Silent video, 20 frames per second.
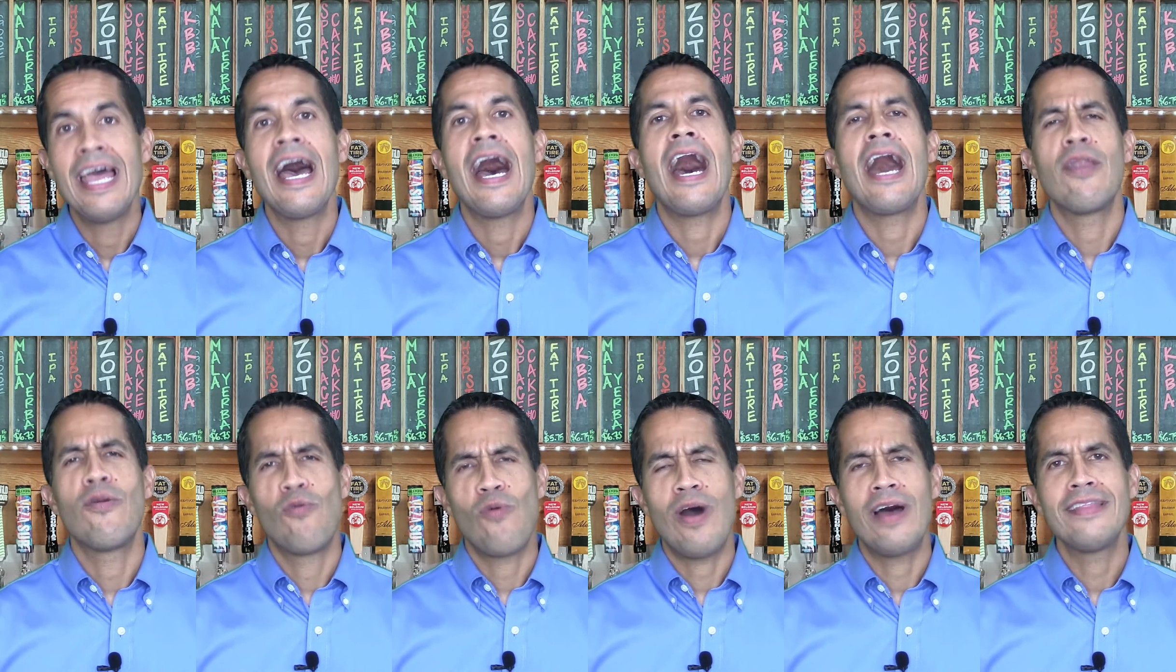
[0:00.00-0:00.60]

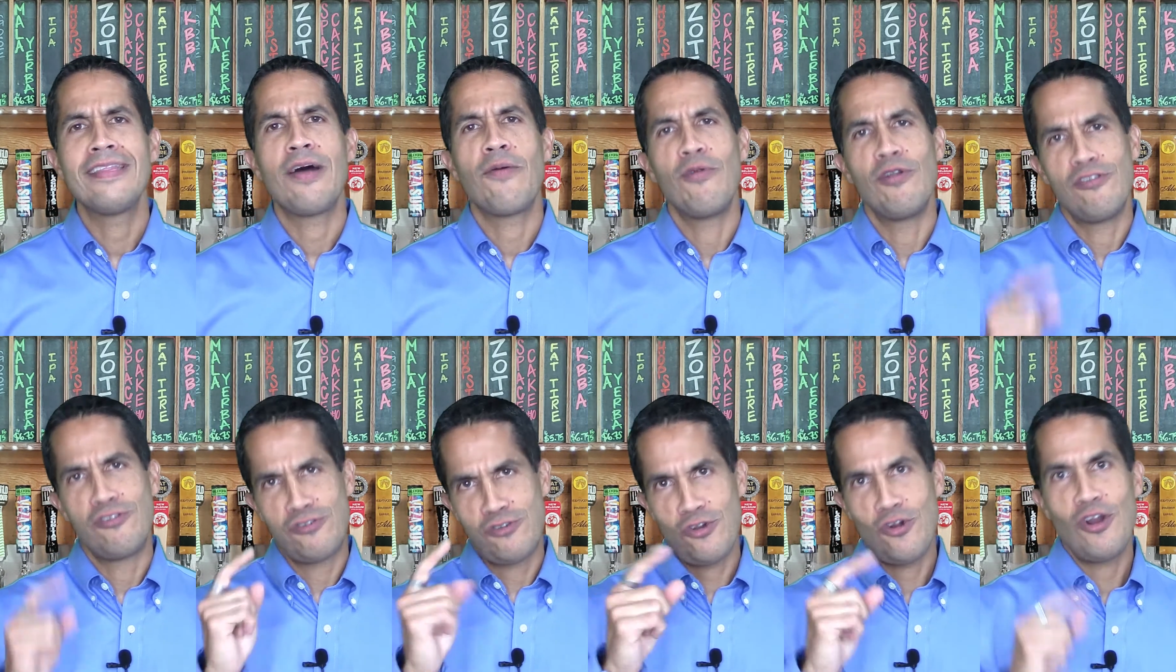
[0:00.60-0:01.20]
and one that will
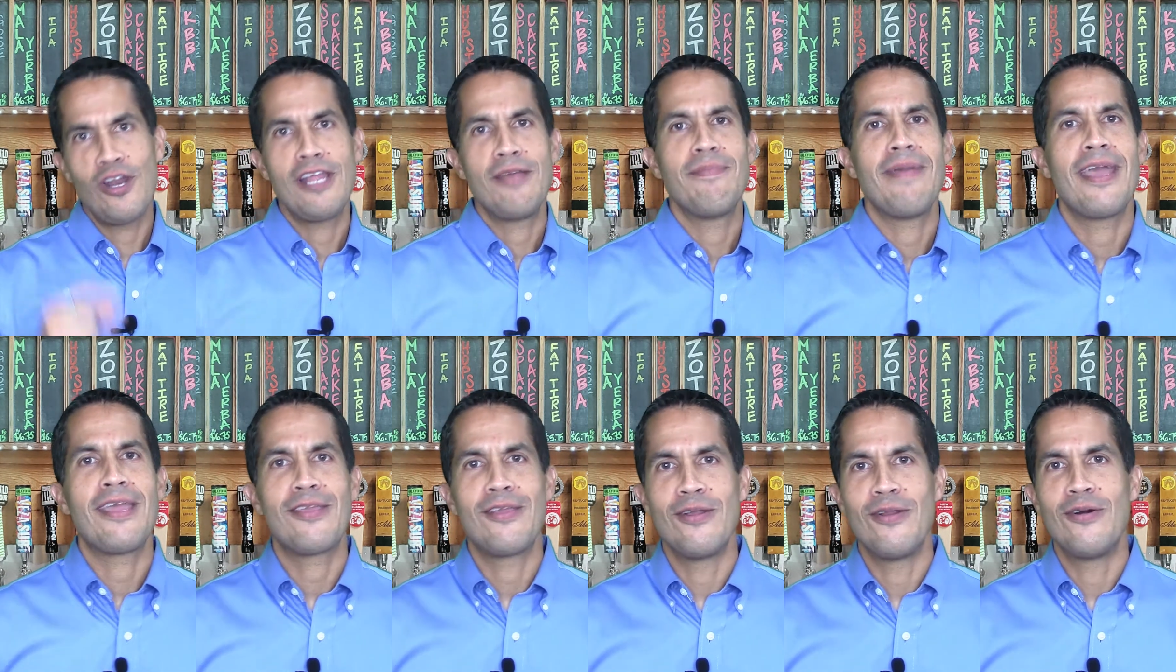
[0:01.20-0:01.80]
surely
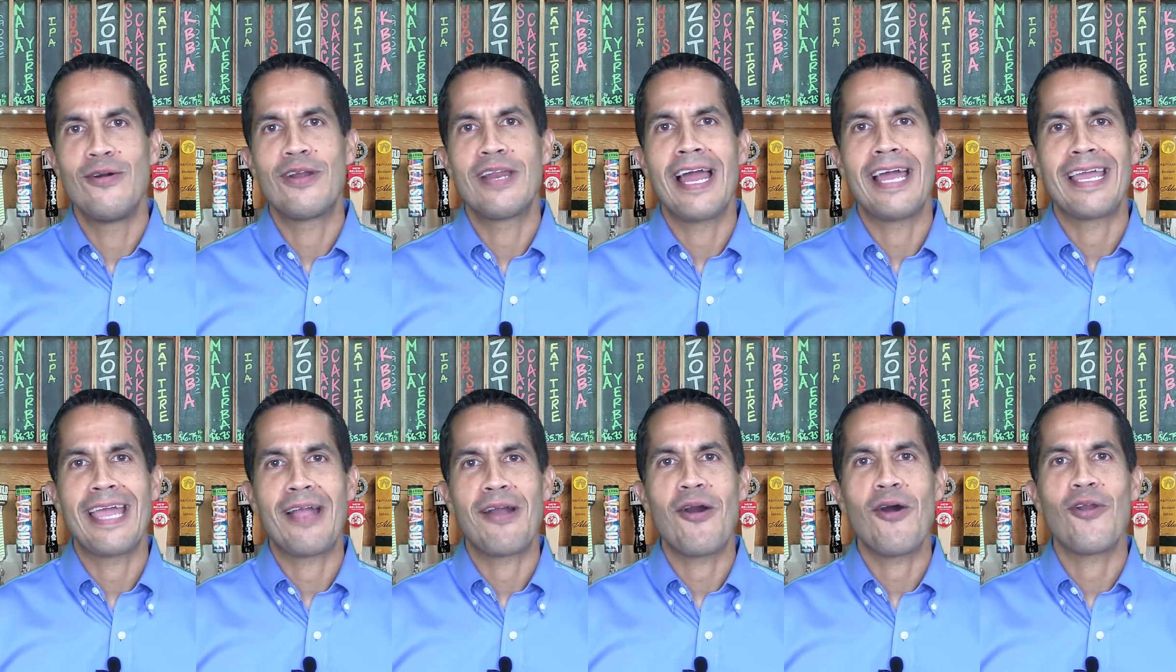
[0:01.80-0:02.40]
make you look like
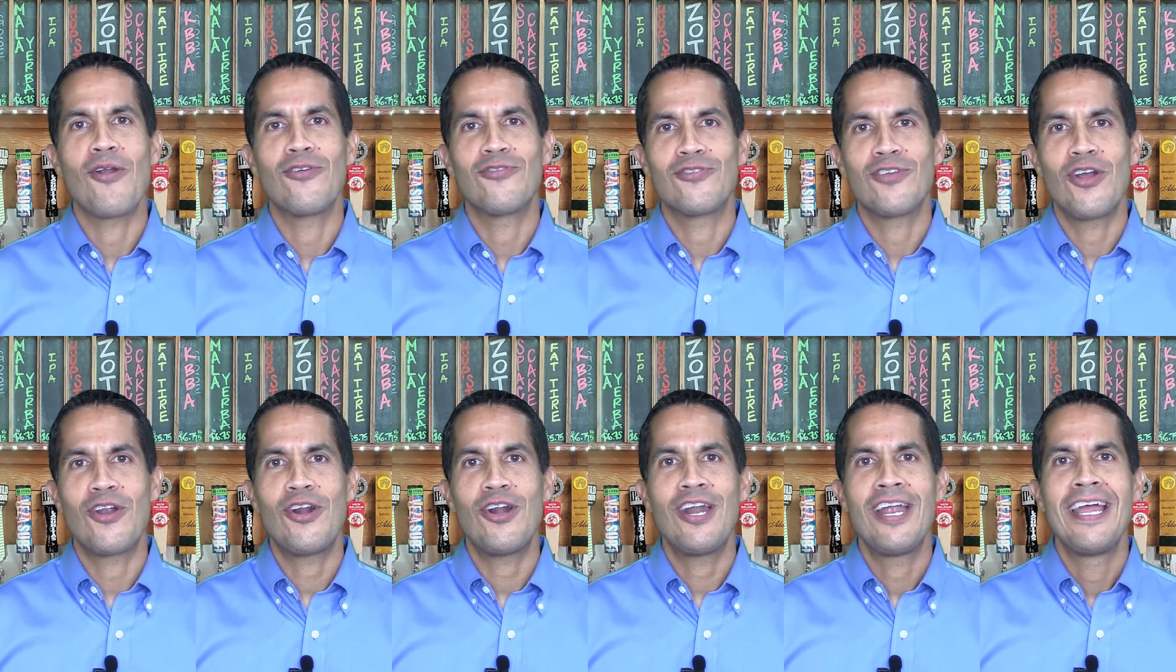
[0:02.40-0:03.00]
a
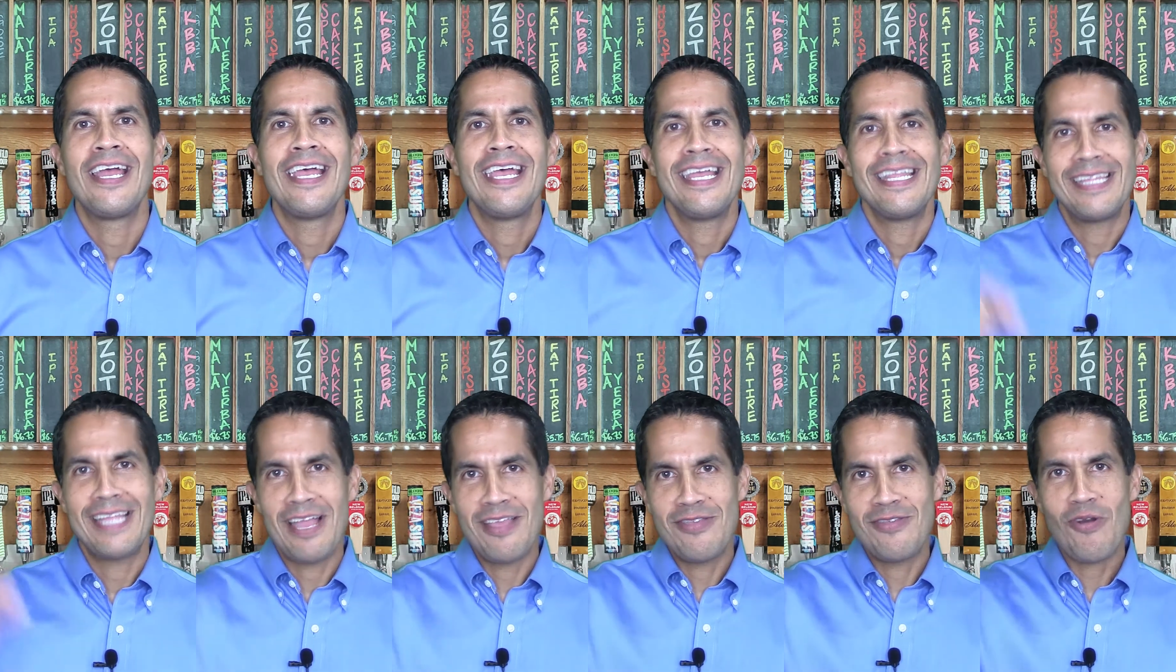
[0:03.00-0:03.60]
connoisseur,
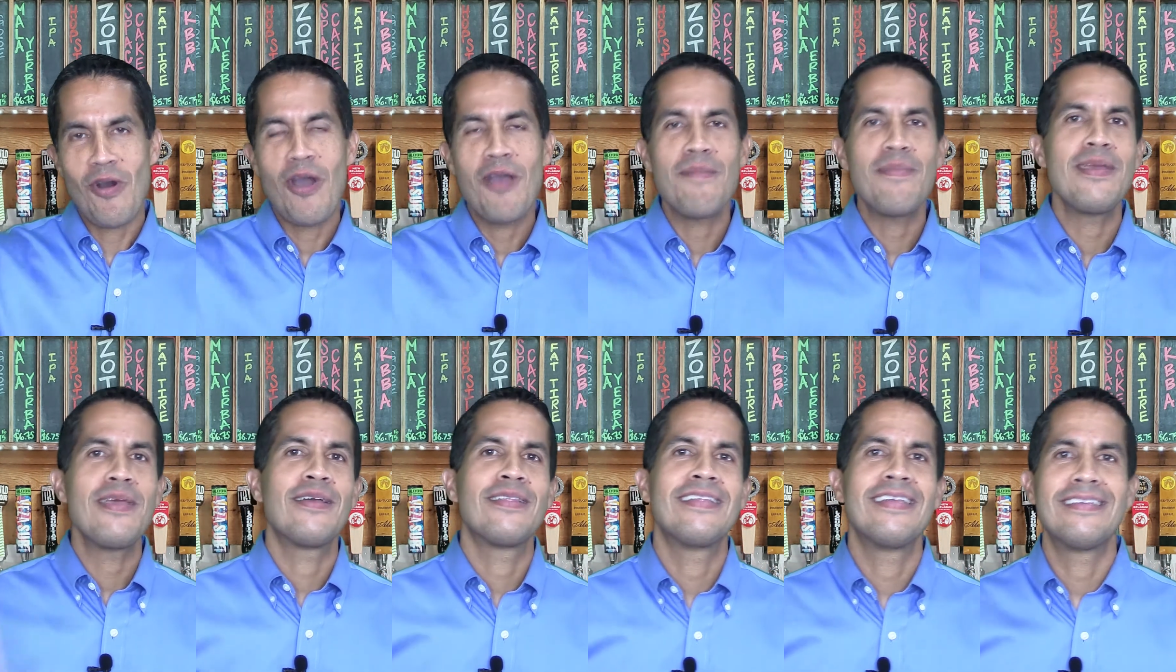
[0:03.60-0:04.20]
then join
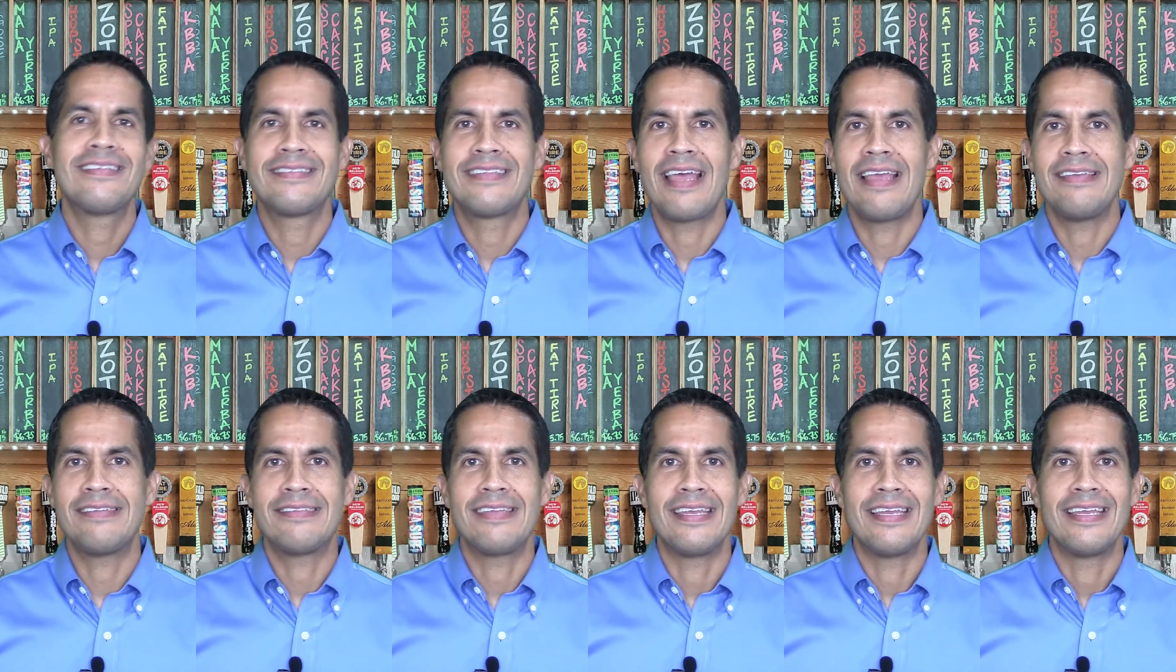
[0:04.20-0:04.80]
me on this
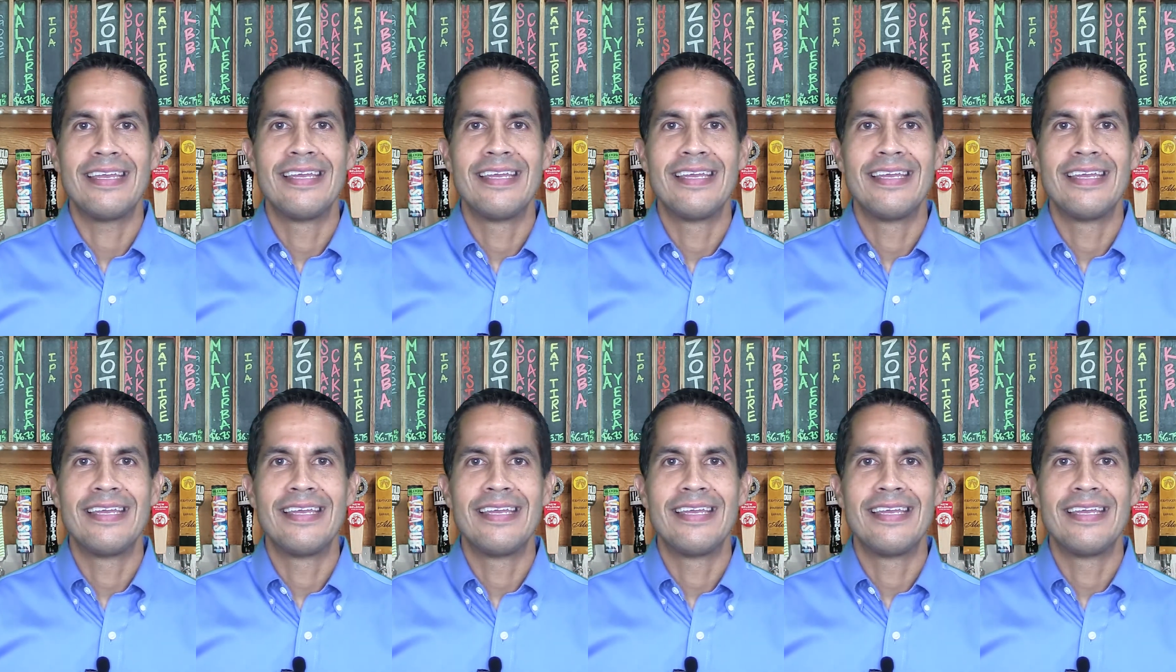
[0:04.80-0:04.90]
tasting.